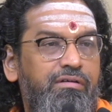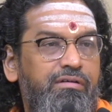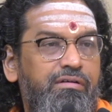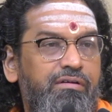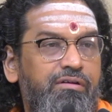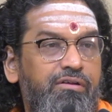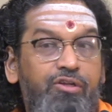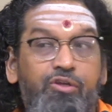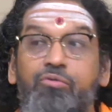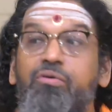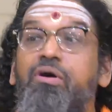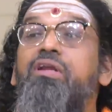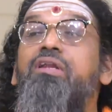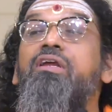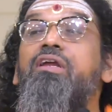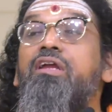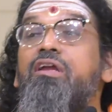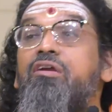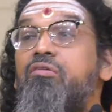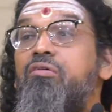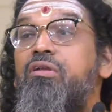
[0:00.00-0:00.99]
You are
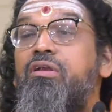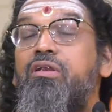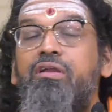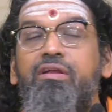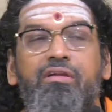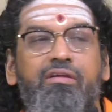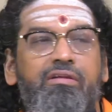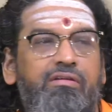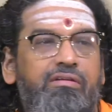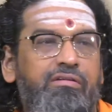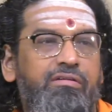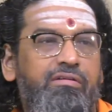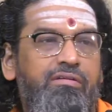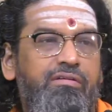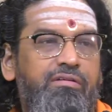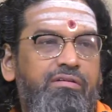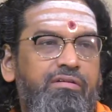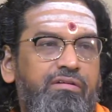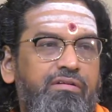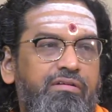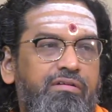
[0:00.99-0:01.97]
he only.
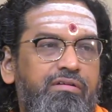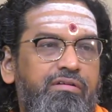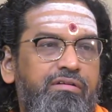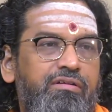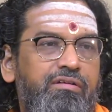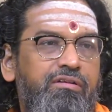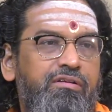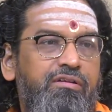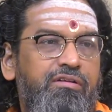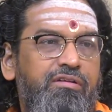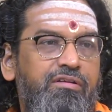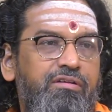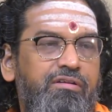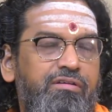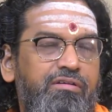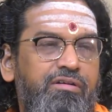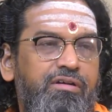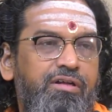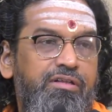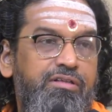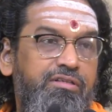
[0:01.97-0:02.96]

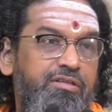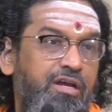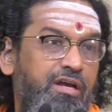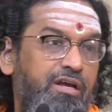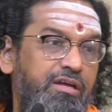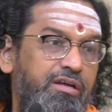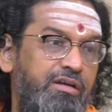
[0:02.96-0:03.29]
Acha?